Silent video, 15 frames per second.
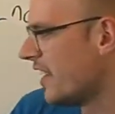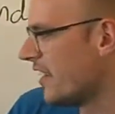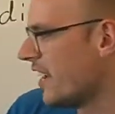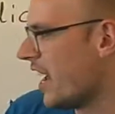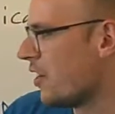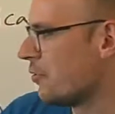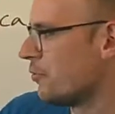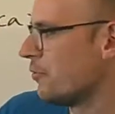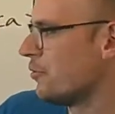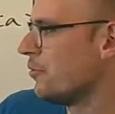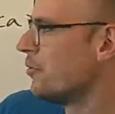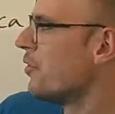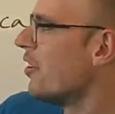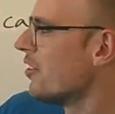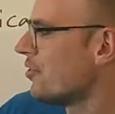Now,
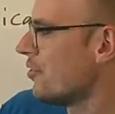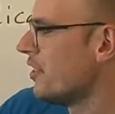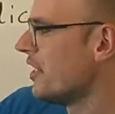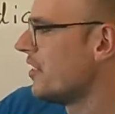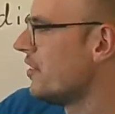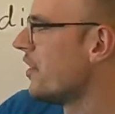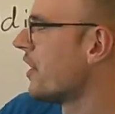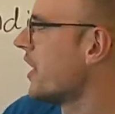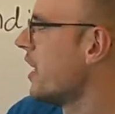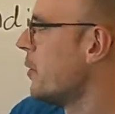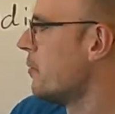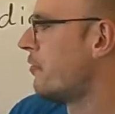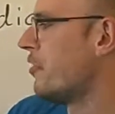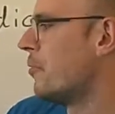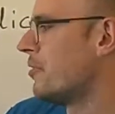you also need your key
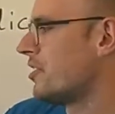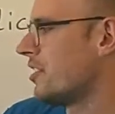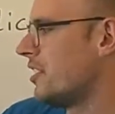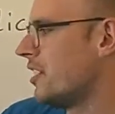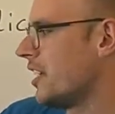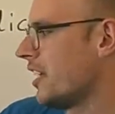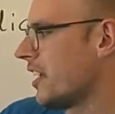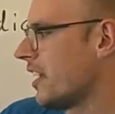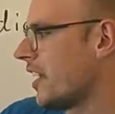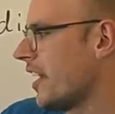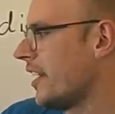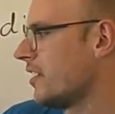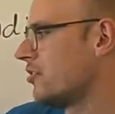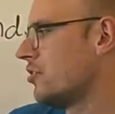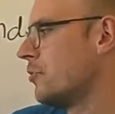performance
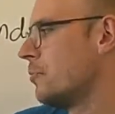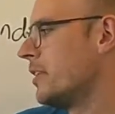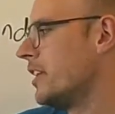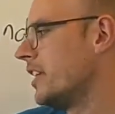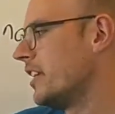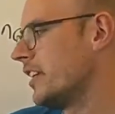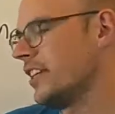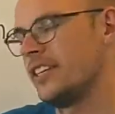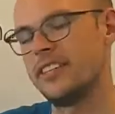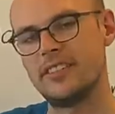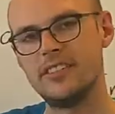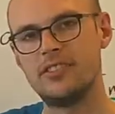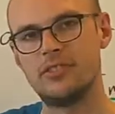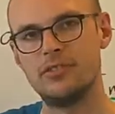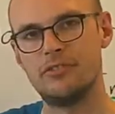indicator to be
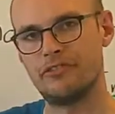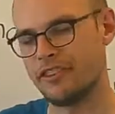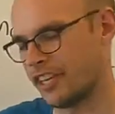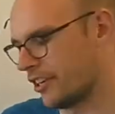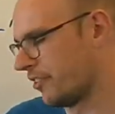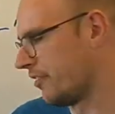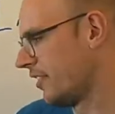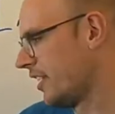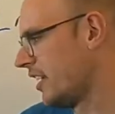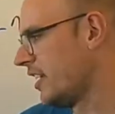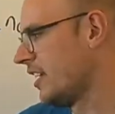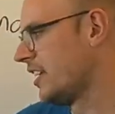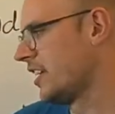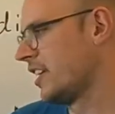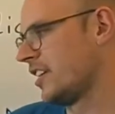easy to figure.
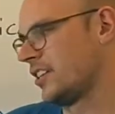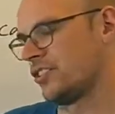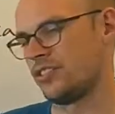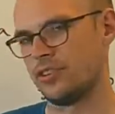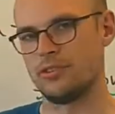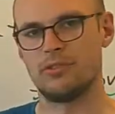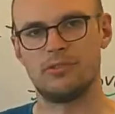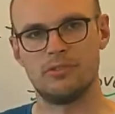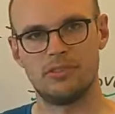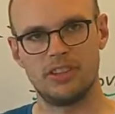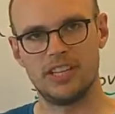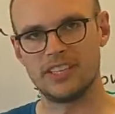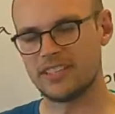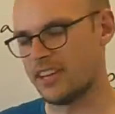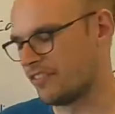So
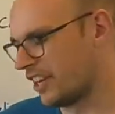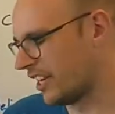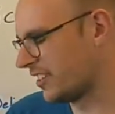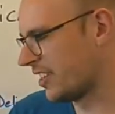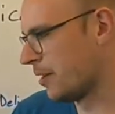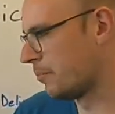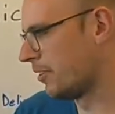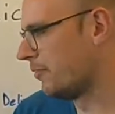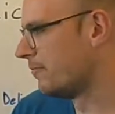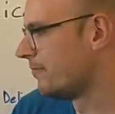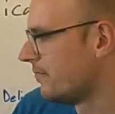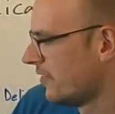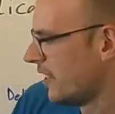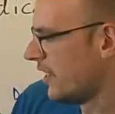let's have an example.